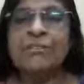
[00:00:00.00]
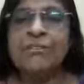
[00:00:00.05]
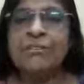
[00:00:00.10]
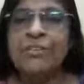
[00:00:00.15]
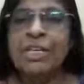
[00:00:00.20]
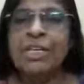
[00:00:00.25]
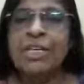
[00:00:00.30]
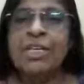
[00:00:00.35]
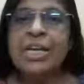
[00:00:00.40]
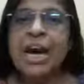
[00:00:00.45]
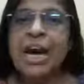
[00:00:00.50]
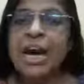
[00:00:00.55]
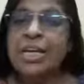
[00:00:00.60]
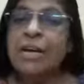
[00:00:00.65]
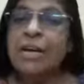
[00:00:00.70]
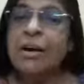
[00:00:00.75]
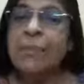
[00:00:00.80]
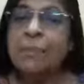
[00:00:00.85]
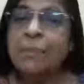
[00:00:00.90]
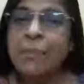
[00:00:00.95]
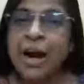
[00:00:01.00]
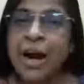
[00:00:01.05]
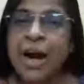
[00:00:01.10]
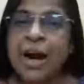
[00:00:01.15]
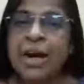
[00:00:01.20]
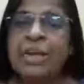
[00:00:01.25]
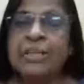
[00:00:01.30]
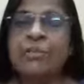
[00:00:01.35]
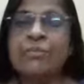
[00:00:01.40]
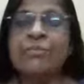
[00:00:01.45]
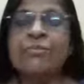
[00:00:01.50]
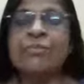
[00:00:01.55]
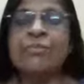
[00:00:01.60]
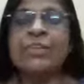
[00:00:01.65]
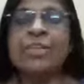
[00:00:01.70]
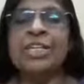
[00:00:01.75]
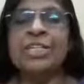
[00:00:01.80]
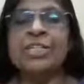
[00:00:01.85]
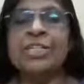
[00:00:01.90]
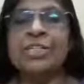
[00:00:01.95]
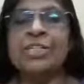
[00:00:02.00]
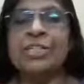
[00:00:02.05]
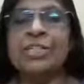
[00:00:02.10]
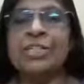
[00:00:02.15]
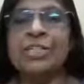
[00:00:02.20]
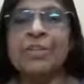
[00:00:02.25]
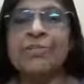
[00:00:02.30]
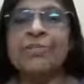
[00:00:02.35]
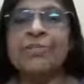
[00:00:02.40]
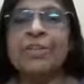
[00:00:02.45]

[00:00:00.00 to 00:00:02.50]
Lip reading: We are a part of nature.